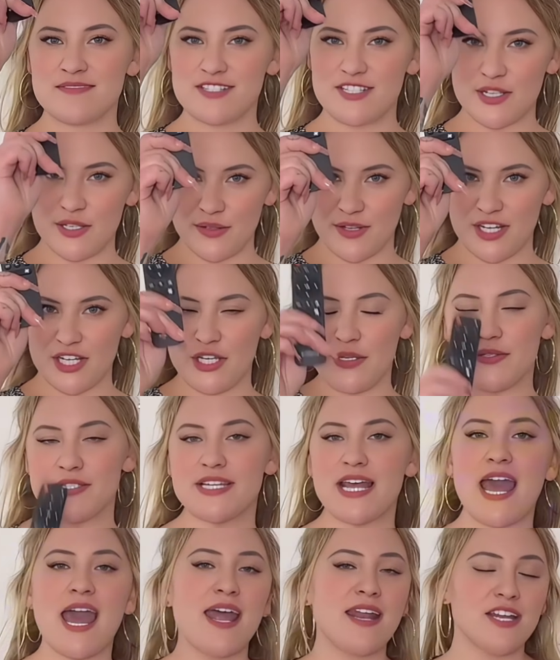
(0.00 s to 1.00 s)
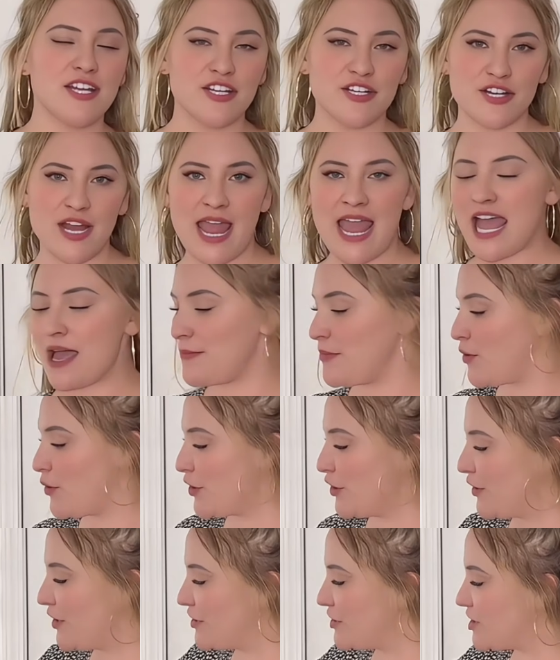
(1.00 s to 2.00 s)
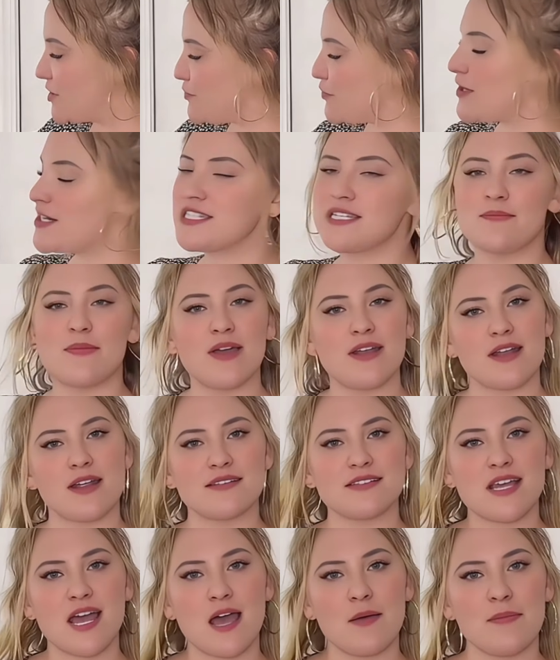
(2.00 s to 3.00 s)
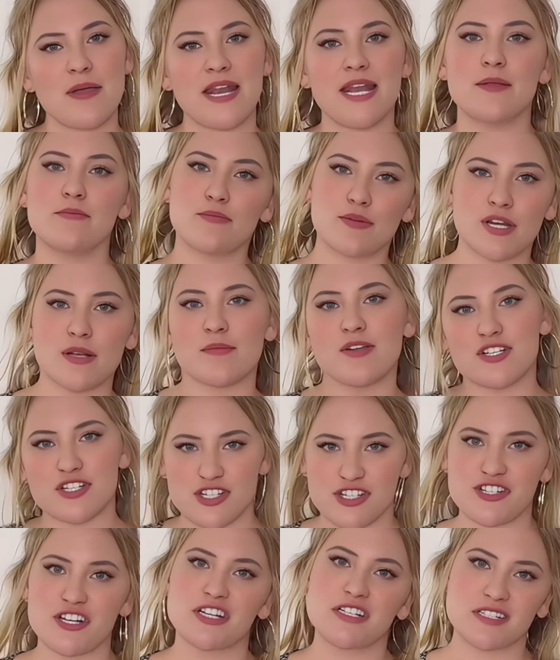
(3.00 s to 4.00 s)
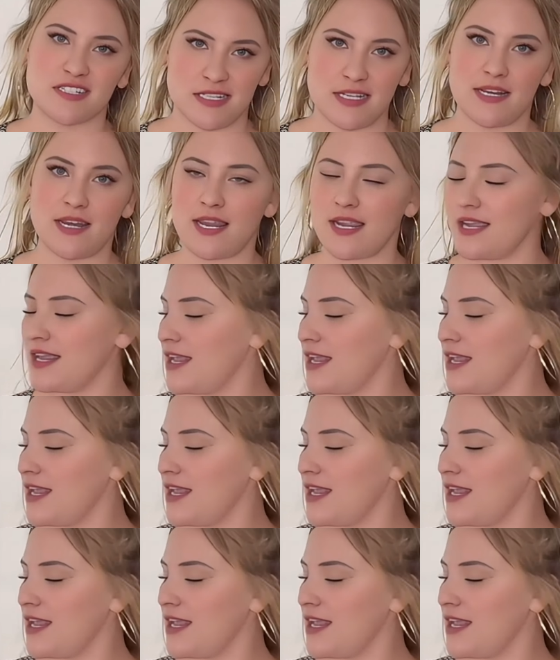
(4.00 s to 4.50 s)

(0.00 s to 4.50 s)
So you can use that, your app, or you can just press the button on top and it pretty much just starts cleaning.